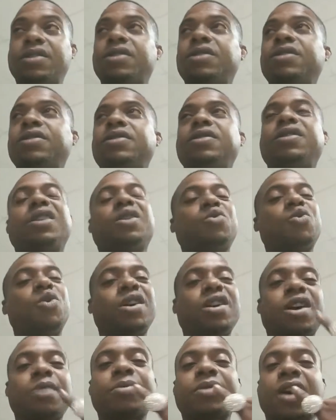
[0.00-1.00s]
Nigga, one up
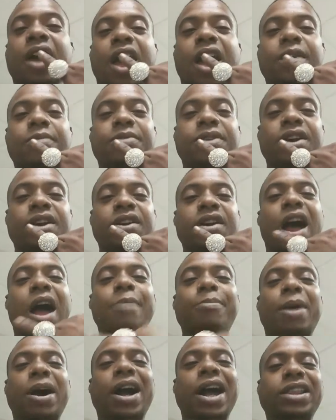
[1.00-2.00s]
game, nigga. I about
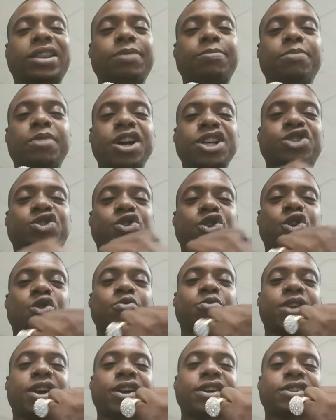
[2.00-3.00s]
got the mushroom, nigga,
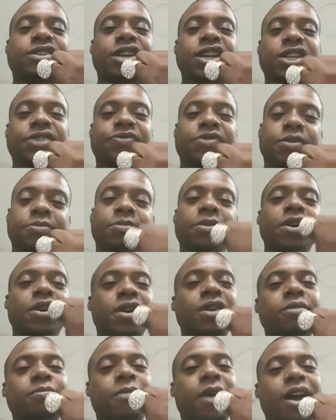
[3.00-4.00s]
just for
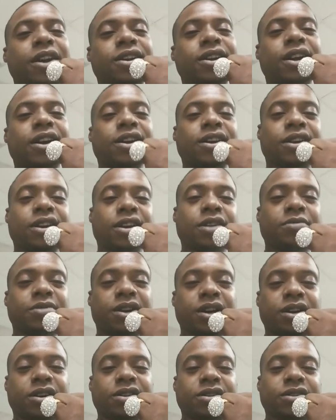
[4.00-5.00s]
my nigga them, nigga.